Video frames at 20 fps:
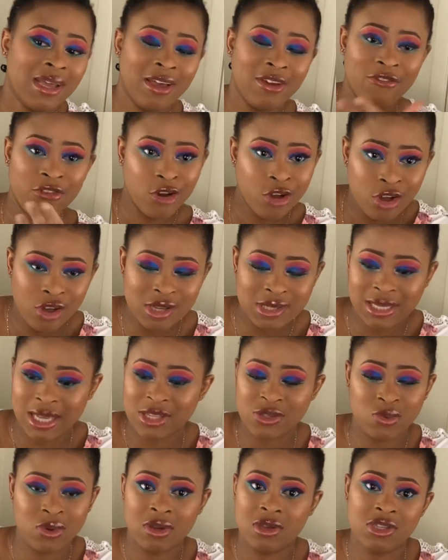focus as
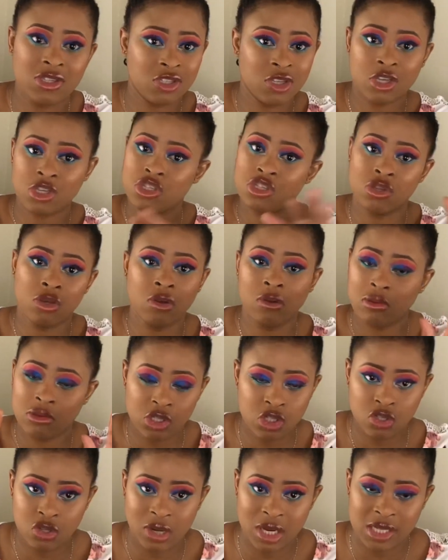well. It's just so
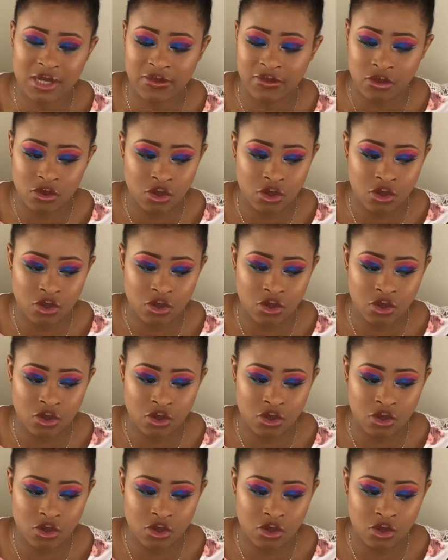stressful.